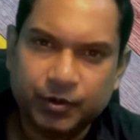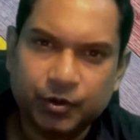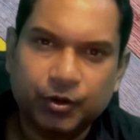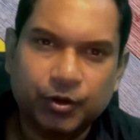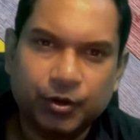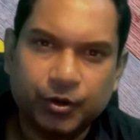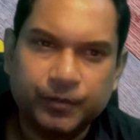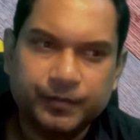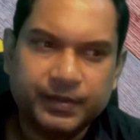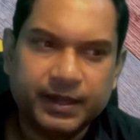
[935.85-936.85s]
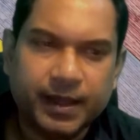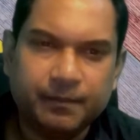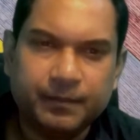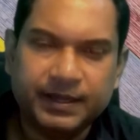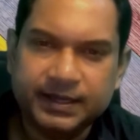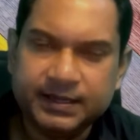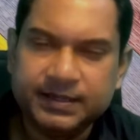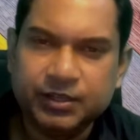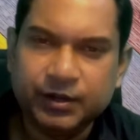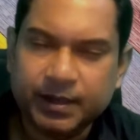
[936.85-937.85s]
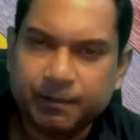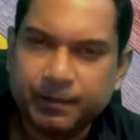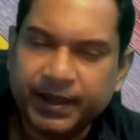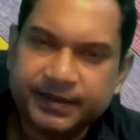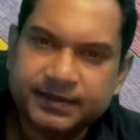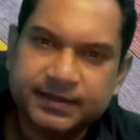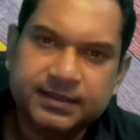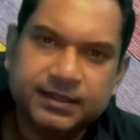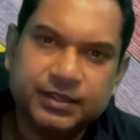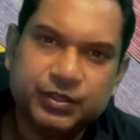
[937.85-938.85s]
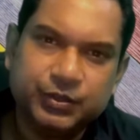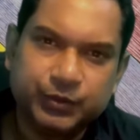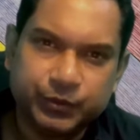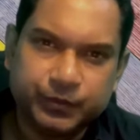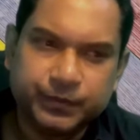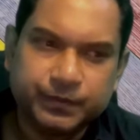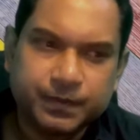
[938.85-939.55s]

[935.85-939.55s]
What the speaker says: or ability or capacity to